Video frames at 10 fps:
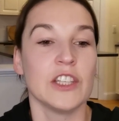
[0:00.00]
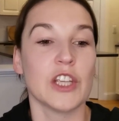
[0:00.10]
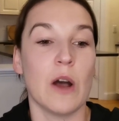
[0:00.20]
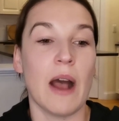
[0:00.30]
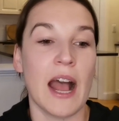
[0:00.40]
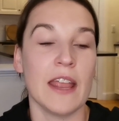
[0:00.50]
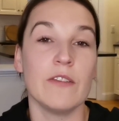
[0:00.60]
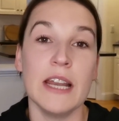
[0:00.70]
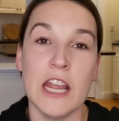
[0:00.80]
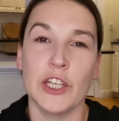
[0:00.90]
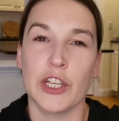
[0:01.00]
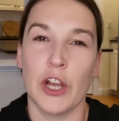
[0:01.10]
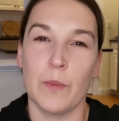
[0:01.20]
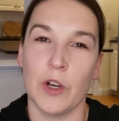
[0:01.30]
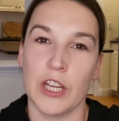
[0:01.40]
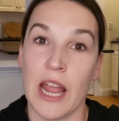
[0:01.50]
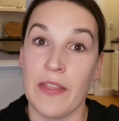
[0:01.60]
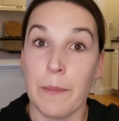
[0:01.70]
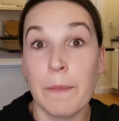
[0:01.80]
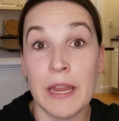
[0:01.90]
so I really enjoyed watching
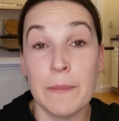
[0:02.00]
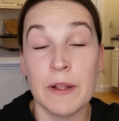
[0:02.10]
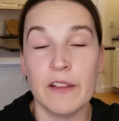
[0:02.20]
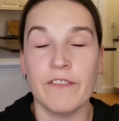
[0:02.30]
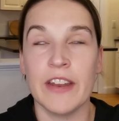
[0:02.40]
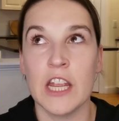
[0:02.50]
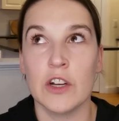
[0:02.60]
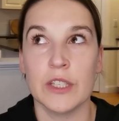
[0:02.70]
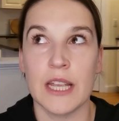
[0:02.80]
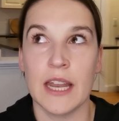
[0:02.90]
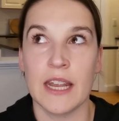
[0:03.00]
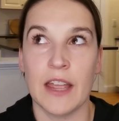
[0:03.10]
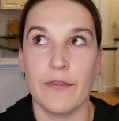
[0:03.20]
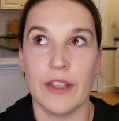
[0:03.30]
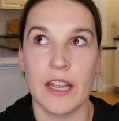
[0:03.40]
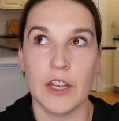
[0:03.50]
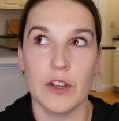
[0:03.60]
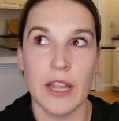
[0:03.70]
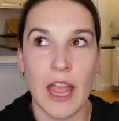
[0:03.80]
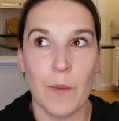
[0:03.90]
other people's videos, and I figured,
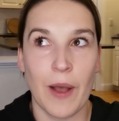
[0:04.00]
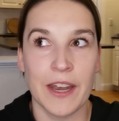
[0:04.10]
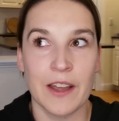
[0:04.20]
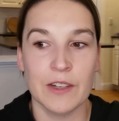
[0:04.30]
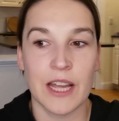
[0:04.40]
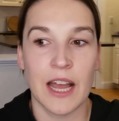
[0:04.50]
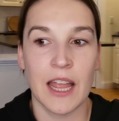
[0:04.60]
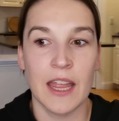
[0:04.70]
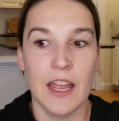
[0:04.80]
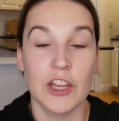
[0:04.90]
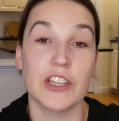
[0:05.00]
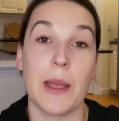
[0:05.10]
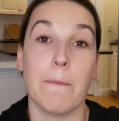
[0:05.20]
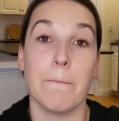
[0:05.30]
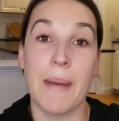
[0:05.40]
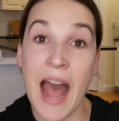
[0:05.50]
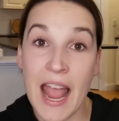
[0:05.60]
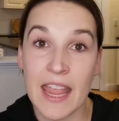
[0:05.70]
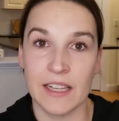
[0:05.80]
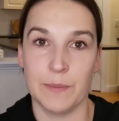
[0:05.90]
okay, why don't I share
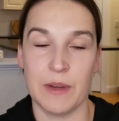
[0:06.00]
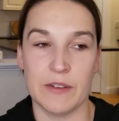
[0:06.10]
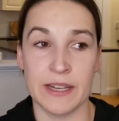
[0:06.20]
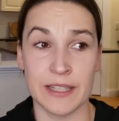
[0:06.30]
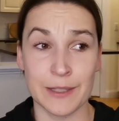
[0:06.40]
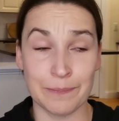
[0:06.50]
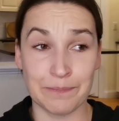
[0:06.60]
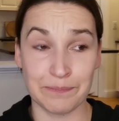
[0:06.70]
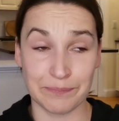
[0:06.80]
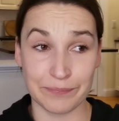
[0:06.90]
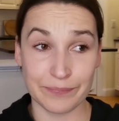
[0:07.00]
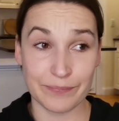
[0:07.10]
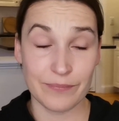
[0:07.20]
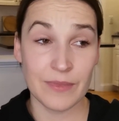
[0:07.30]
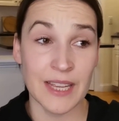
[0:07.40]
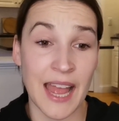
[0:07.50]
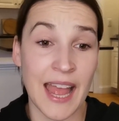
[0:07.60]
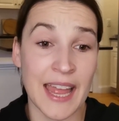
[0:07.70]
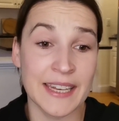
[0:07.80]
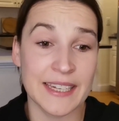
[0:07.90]
my experience
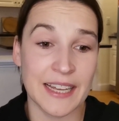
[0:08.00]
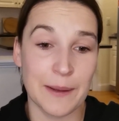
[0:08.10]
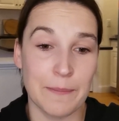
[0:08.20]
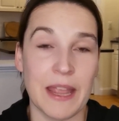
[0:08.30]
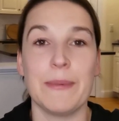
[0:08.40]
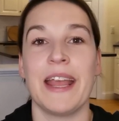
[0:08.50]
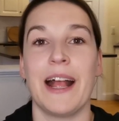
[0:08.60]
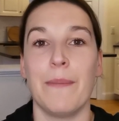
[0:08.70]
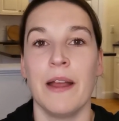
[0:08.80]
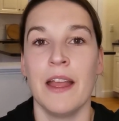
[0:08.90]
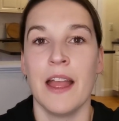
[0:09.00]
and maybe help